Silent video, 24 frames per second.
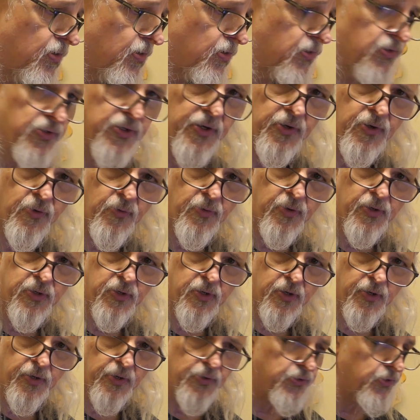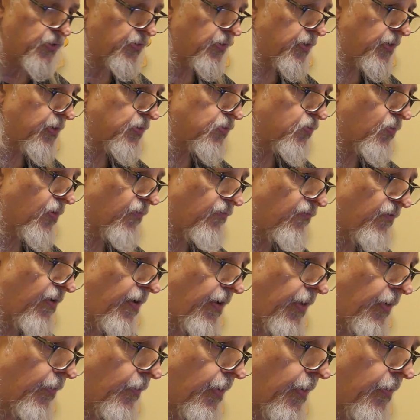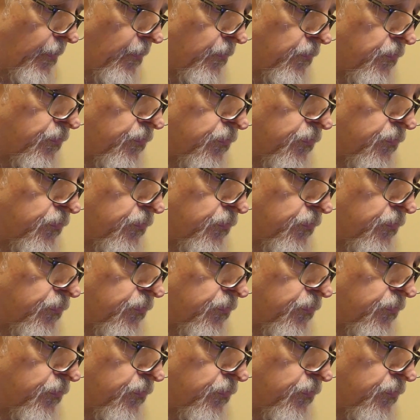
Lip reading: See, I don't really get it, so here's the follow-up.